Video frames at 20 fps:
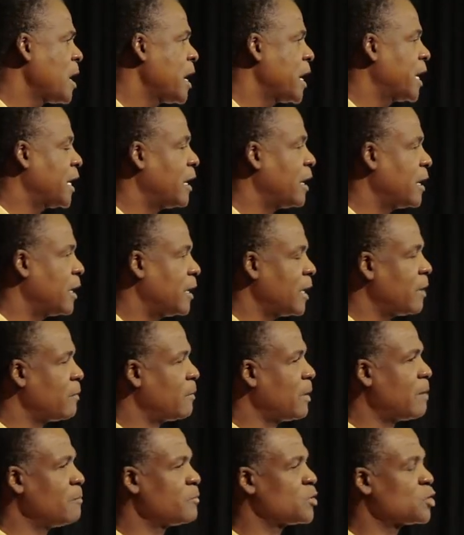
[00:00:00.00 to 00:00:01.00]
And, I, and
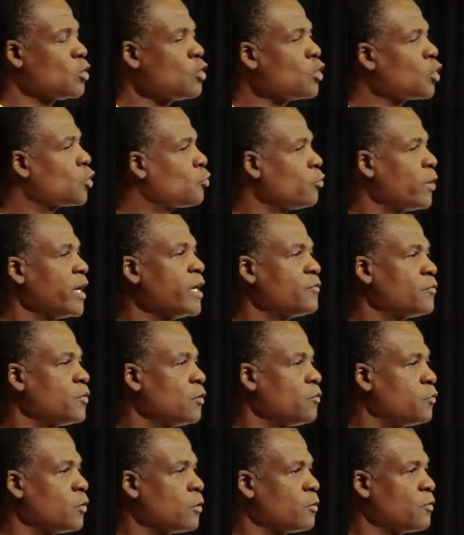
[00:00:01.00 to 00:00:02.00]
I, I'm so
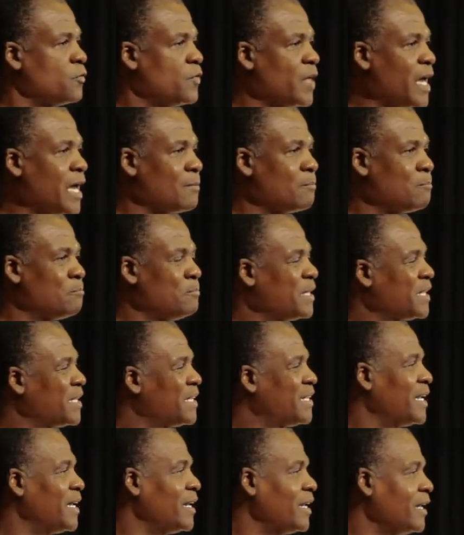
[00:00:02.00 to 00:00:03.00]
grateful for that
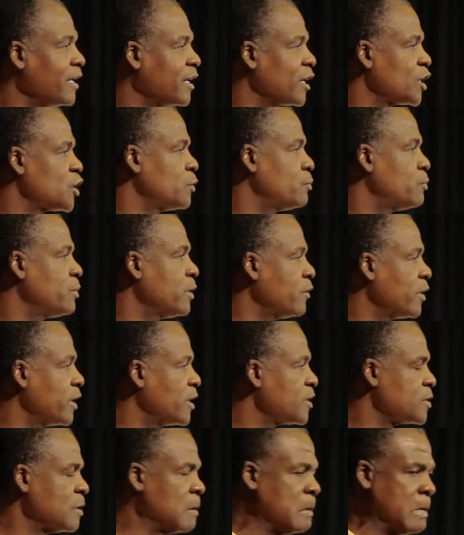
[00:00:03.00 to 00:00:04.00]
beginning
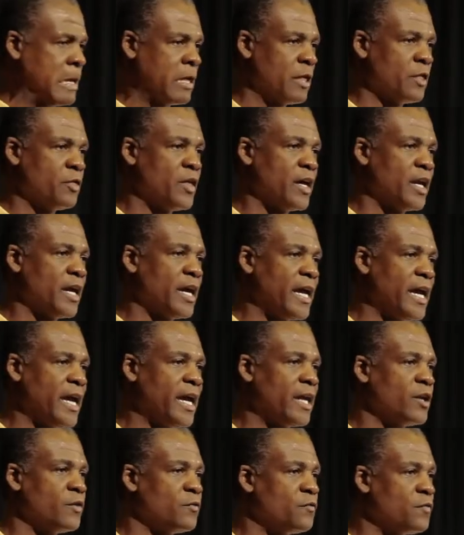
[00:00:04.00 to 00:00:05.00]
experience that I
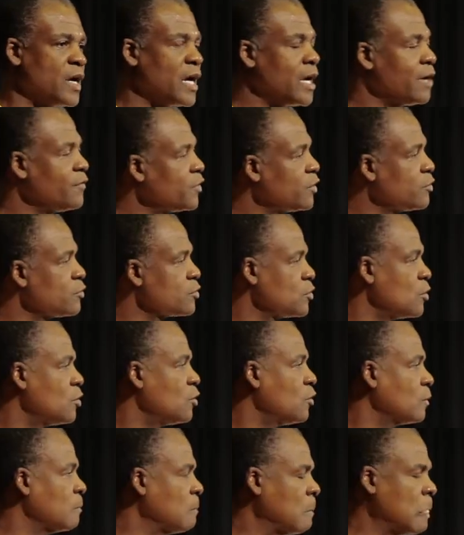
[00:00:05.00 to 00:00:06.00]
had at five years
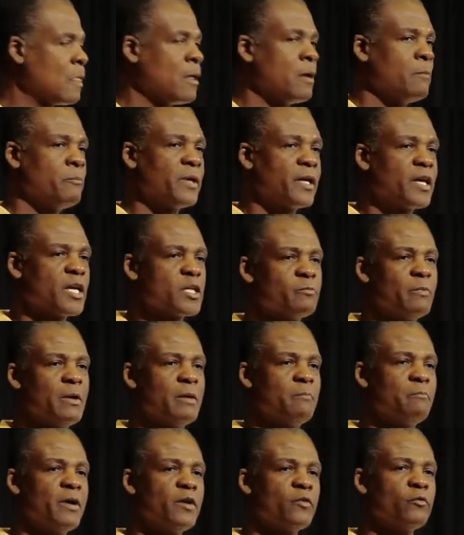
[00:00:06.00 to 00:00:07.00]
old because
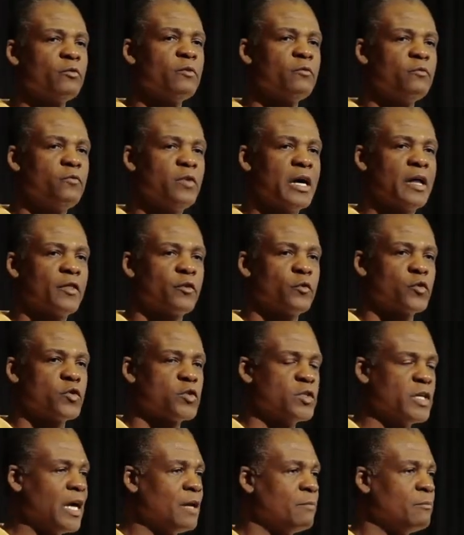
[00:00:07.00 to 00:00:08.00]
my mother and father
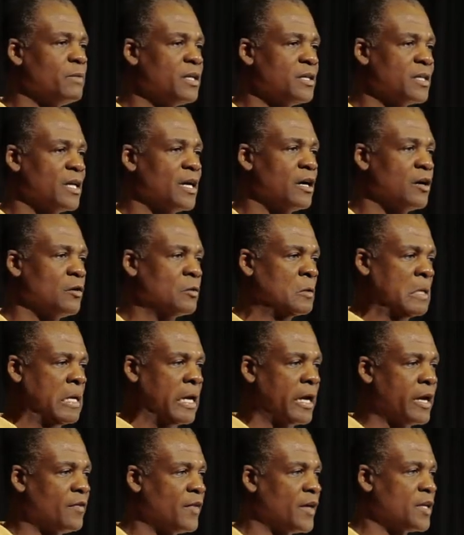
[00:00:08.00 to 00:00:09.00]
sat me down
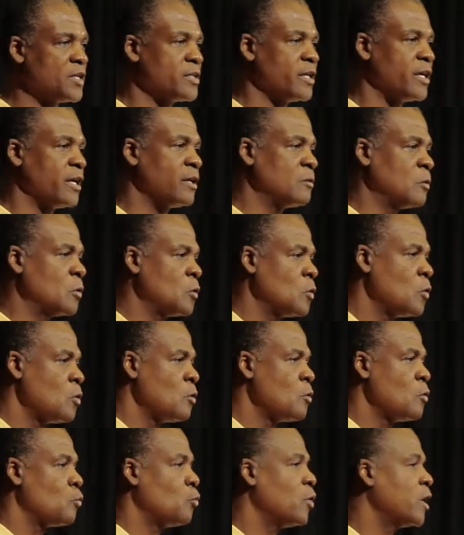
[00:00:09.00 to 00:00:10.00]
and they said,
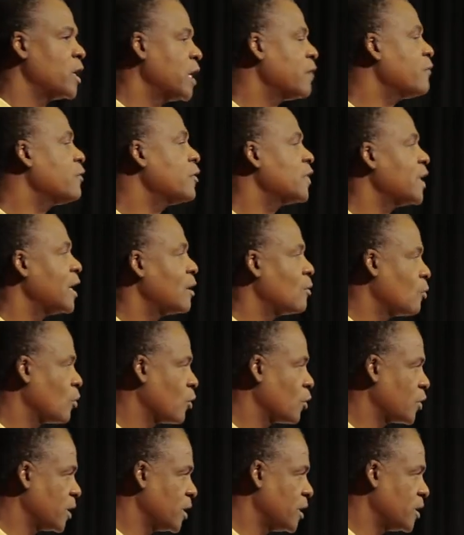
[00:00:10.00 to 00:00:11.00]
whatever that
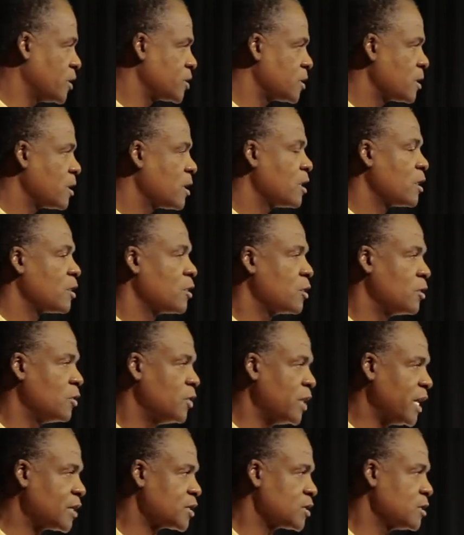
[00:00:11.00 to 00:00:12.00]
word is,
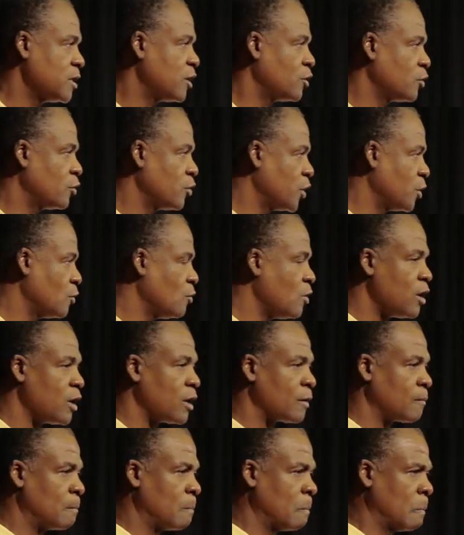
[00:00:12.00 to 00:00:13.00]
that's not who you
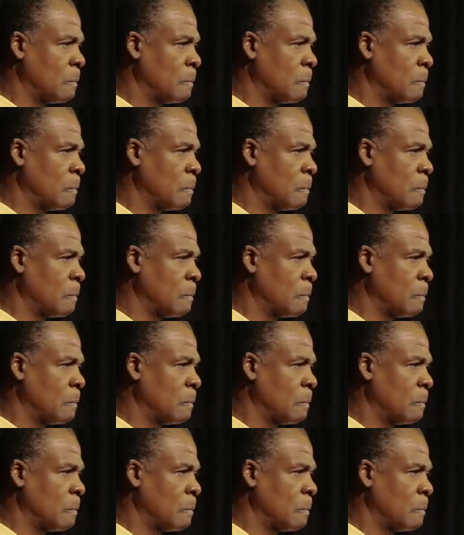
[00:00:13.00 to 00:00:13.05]
are.